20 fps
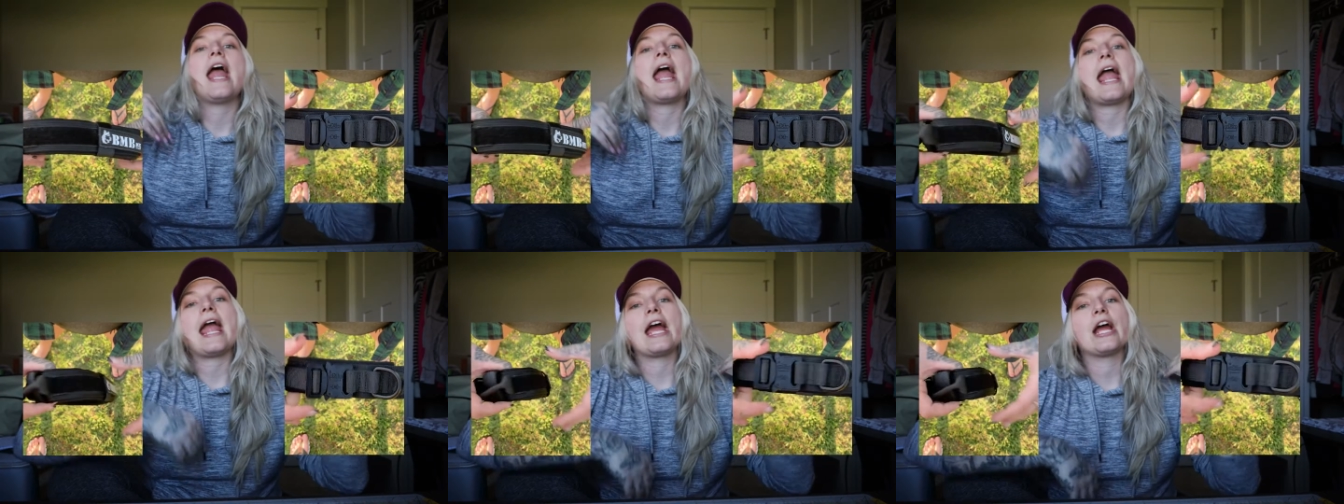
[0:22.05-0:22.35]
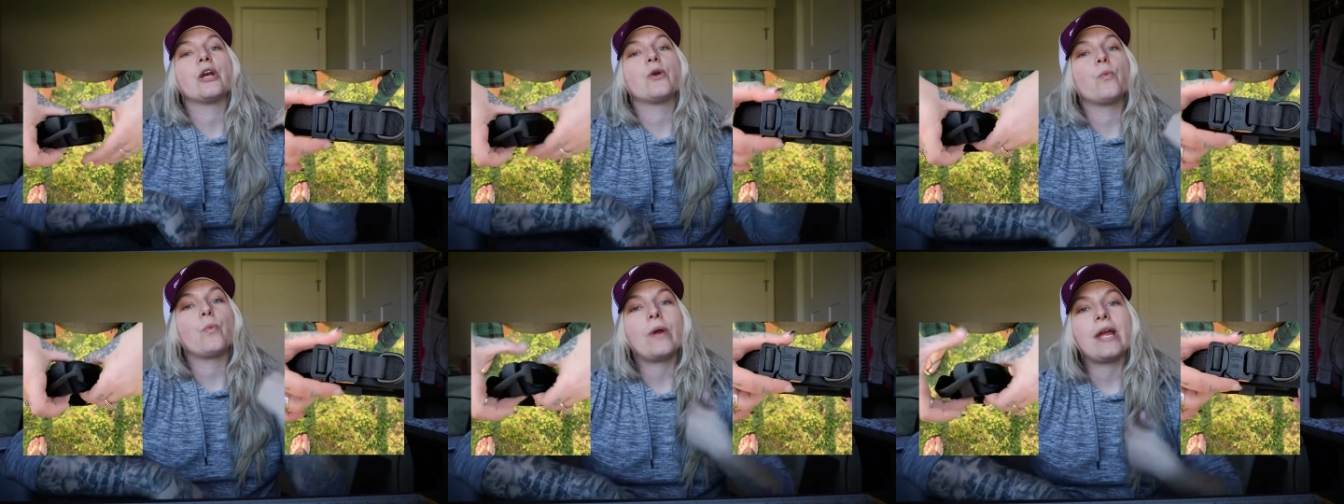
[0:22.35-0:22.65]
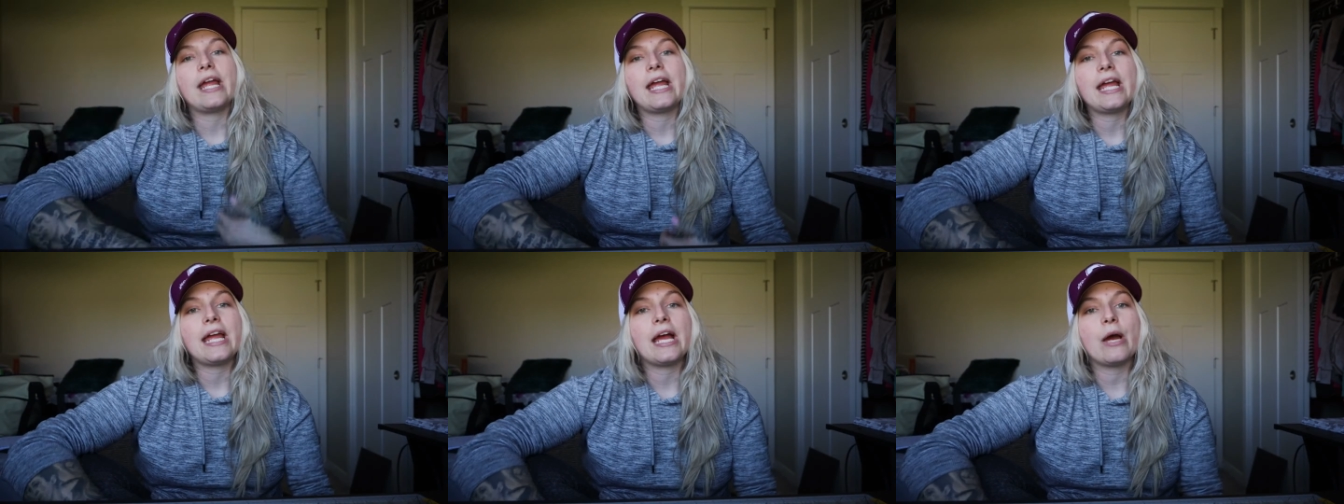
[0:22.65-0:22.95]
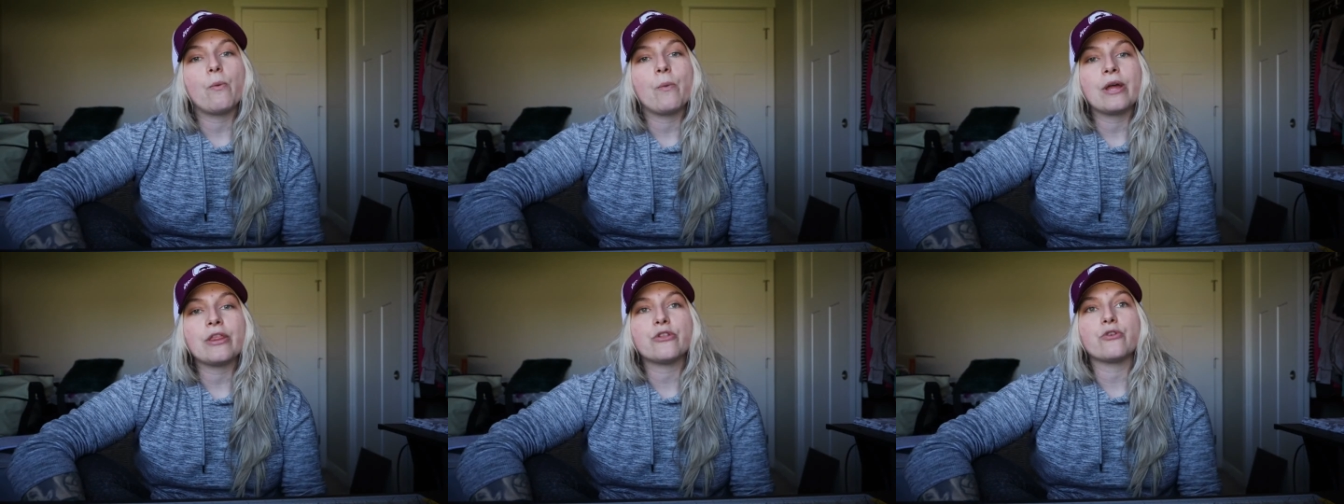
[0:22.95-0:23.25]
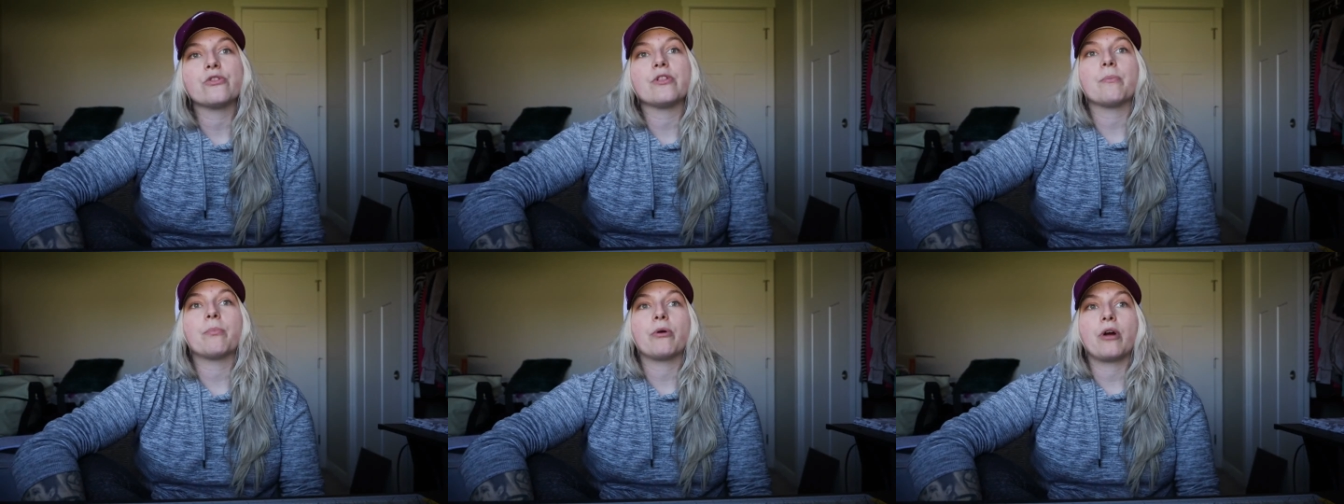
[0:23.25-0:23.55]
and we went
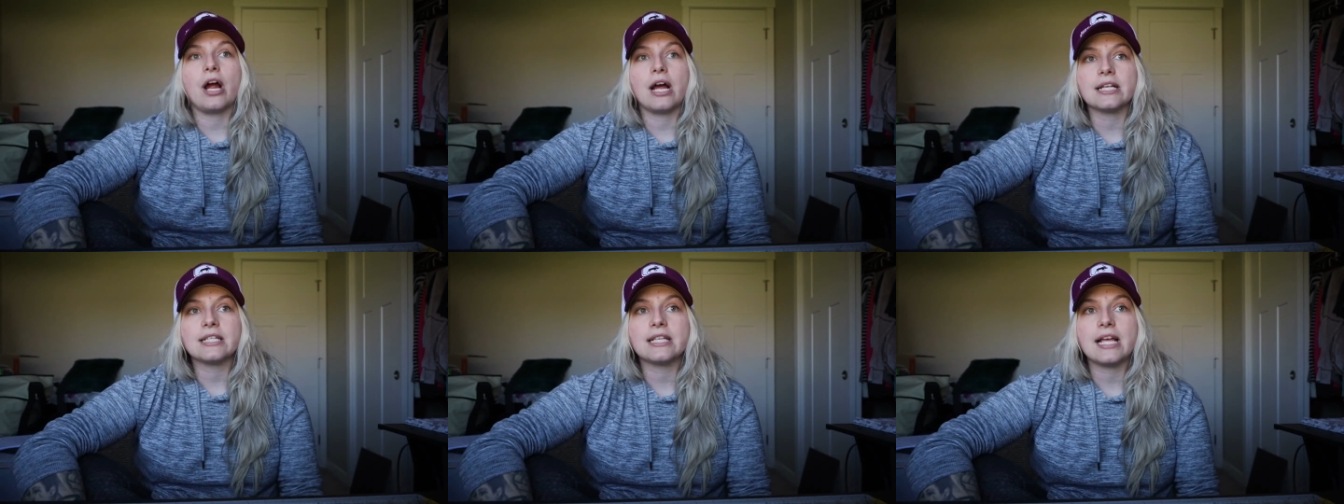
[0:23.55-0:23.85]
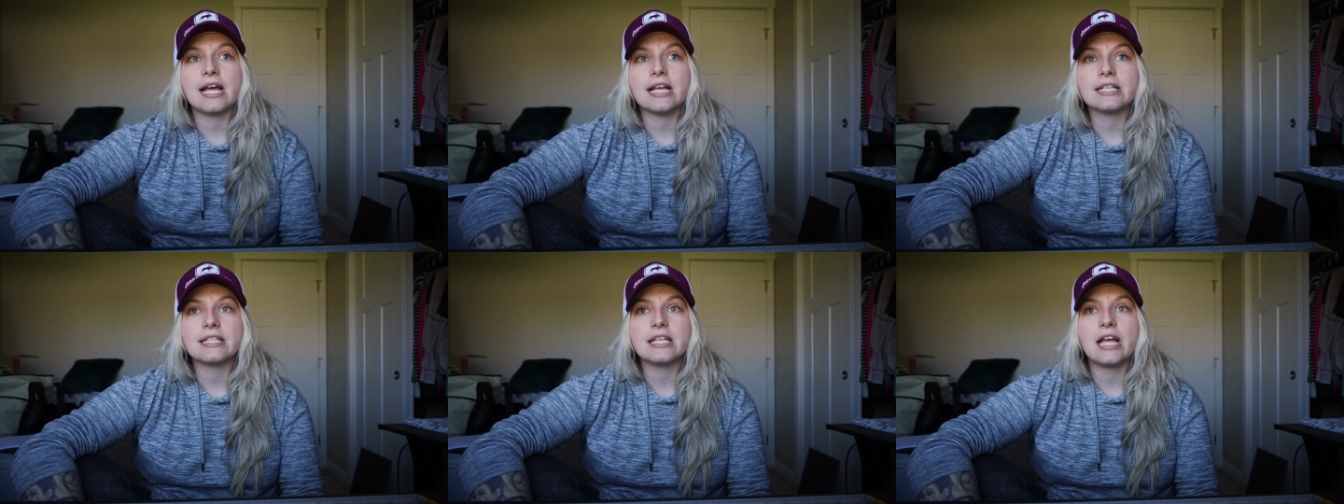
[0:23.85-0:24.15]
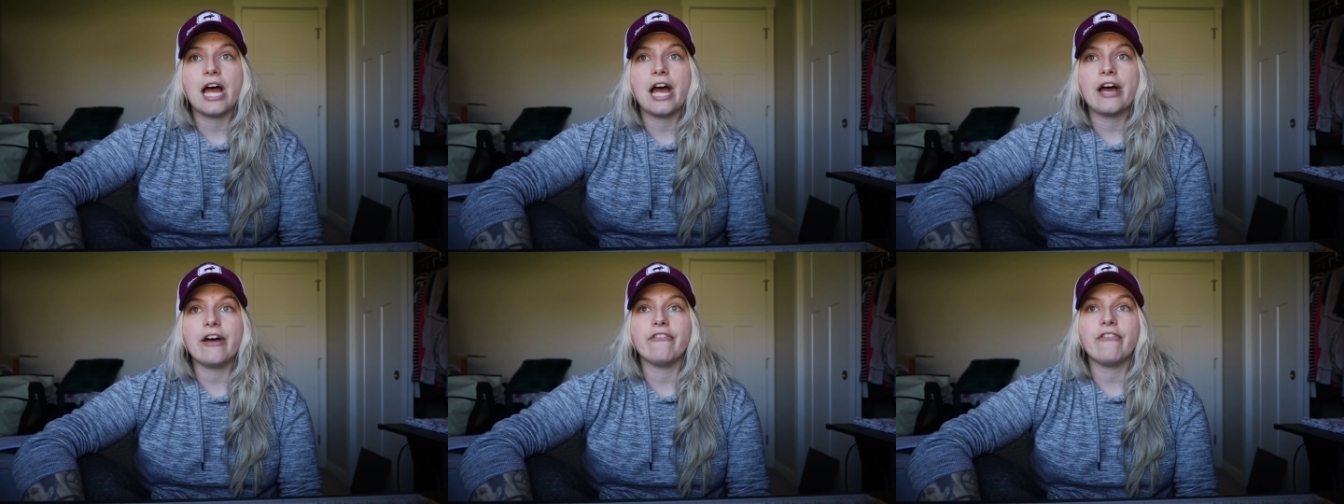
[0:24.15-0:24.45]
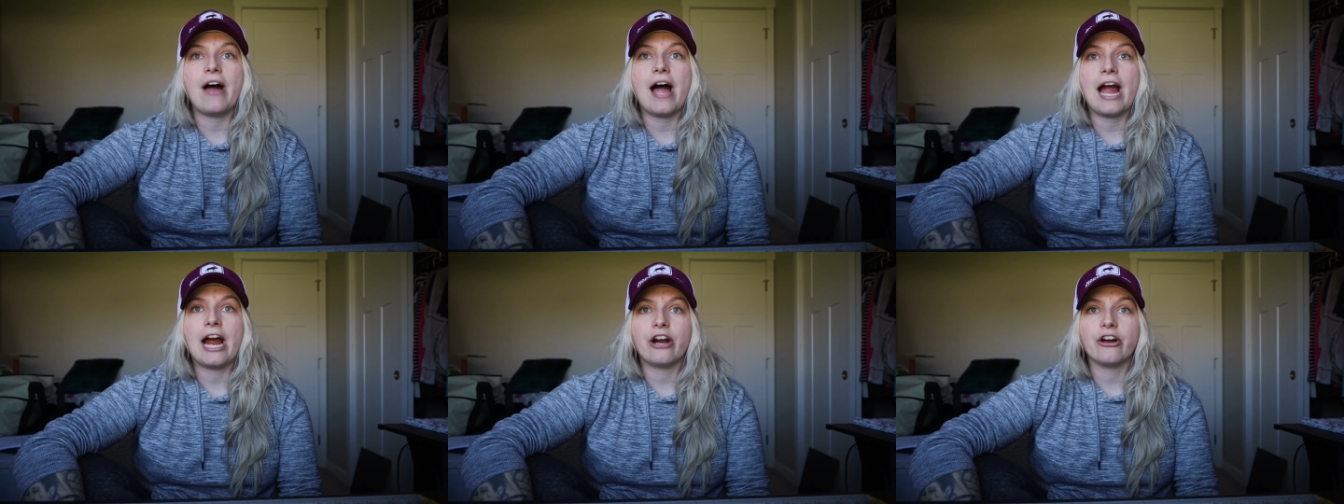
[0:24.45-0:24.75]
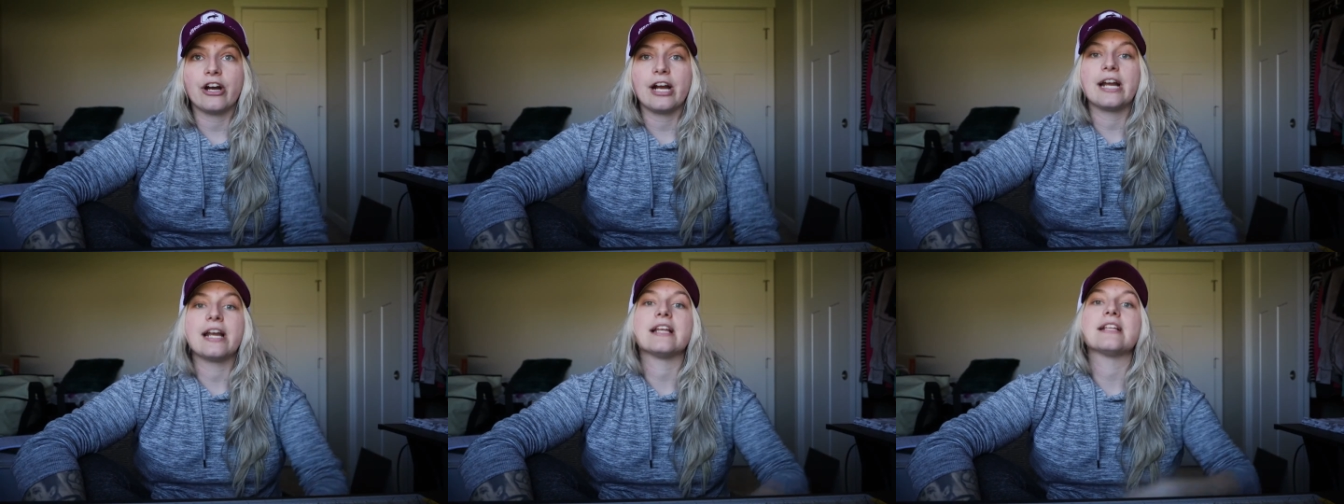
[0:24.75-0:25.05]
through the process of
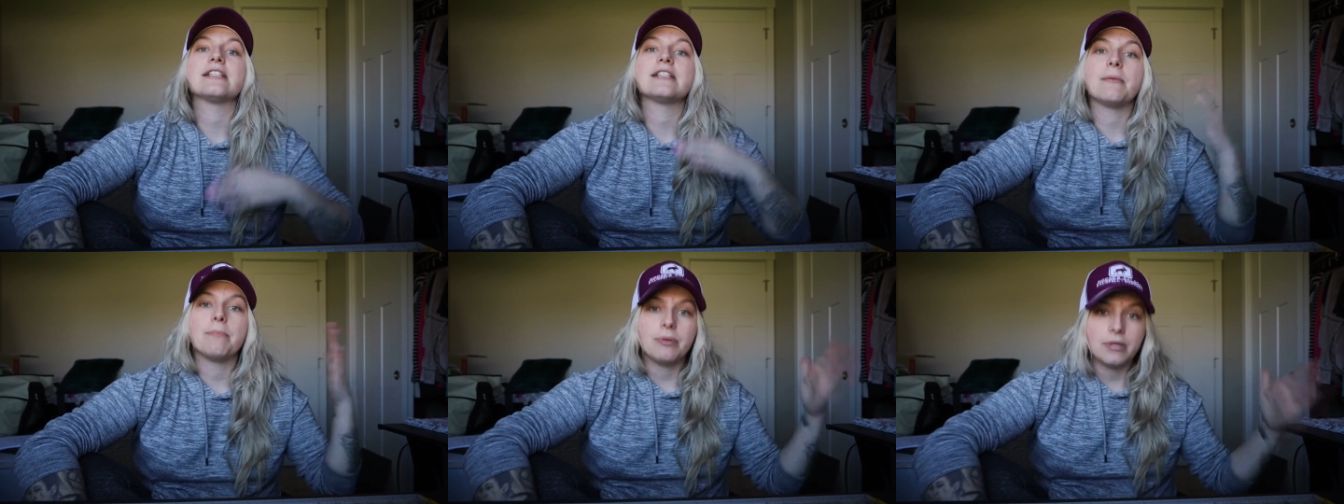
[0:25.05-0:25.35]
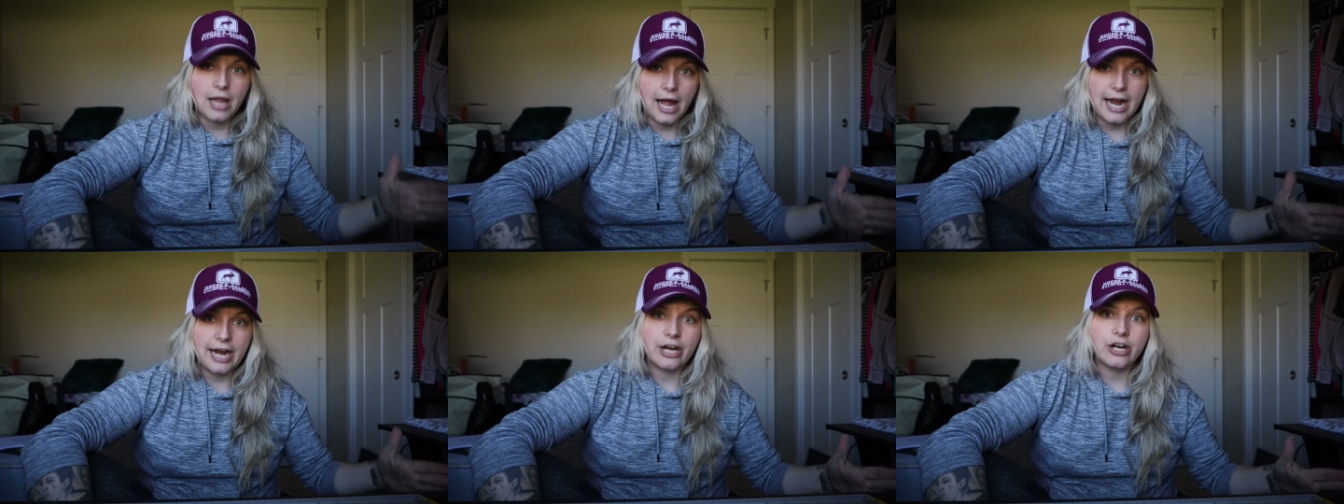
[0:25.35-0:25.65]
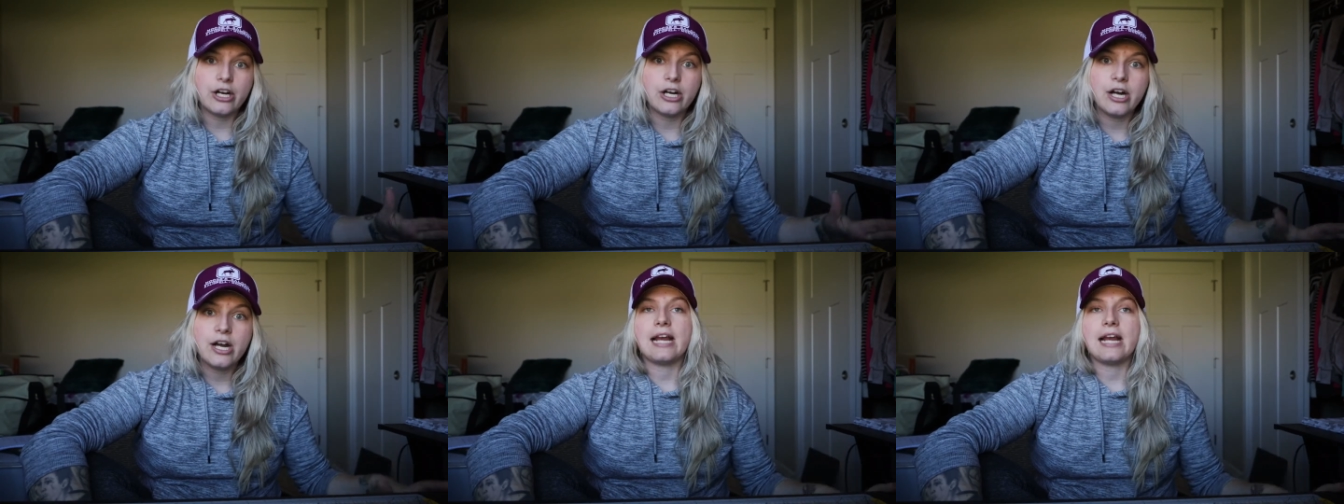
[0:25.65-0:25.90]
hiring a supplier